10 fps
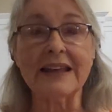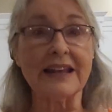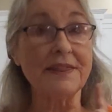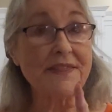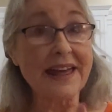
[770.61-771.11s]
and
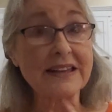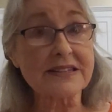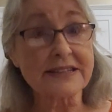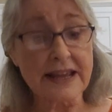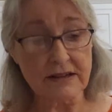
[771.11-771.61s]
in that
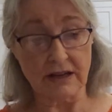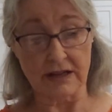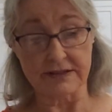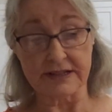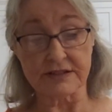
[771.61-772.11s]
state
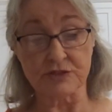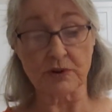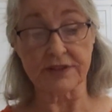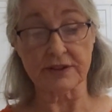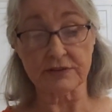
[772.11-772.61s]
contest is
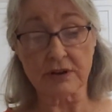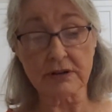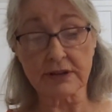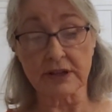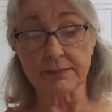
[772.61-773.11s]
what they're
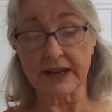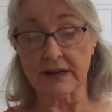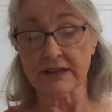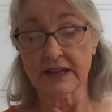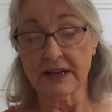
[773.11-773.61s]
talking about.